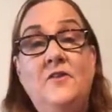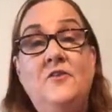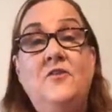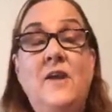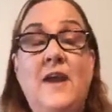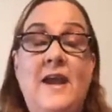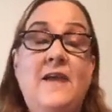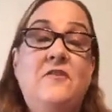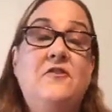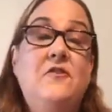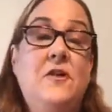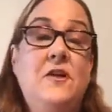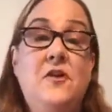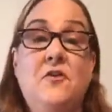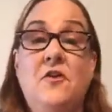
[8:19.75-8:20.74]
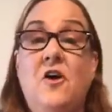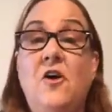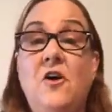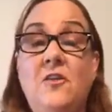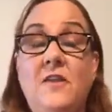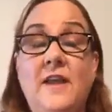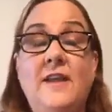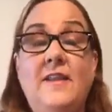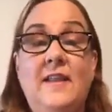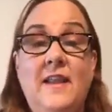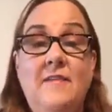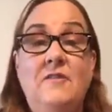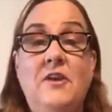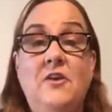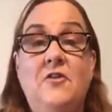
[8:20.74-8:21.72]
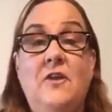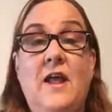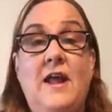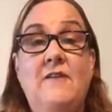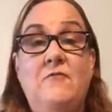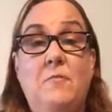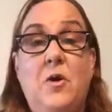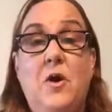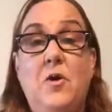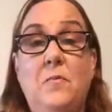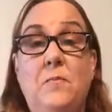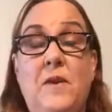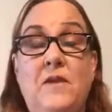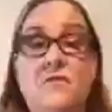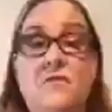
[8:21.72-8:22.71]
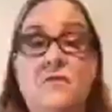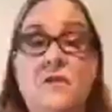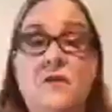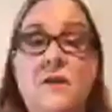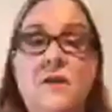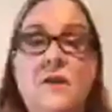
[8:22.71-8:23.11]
to answering your calling and living your life purpose.